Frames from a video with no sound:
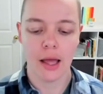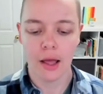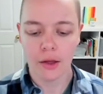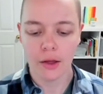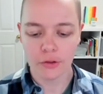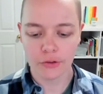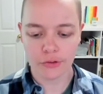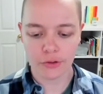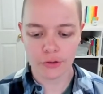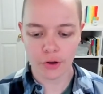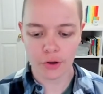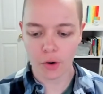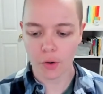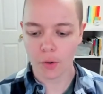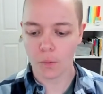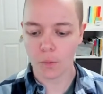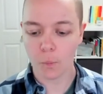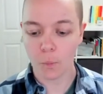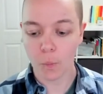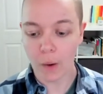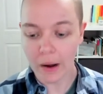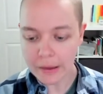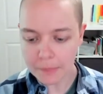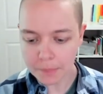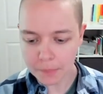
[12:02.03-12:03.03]
So
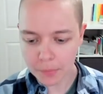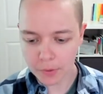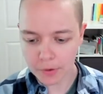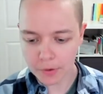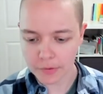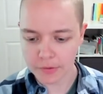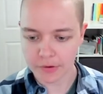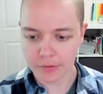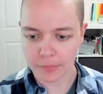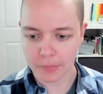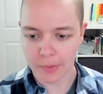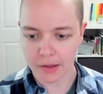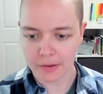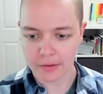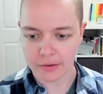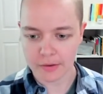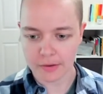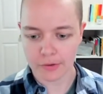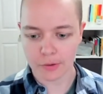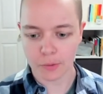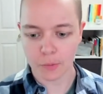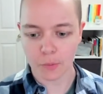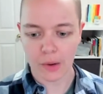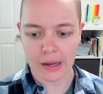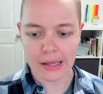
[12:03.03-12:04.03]
whiteboard responses,
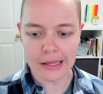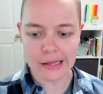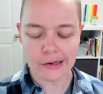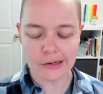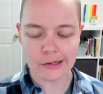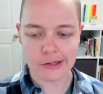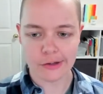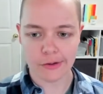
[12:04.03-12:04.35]
the way you do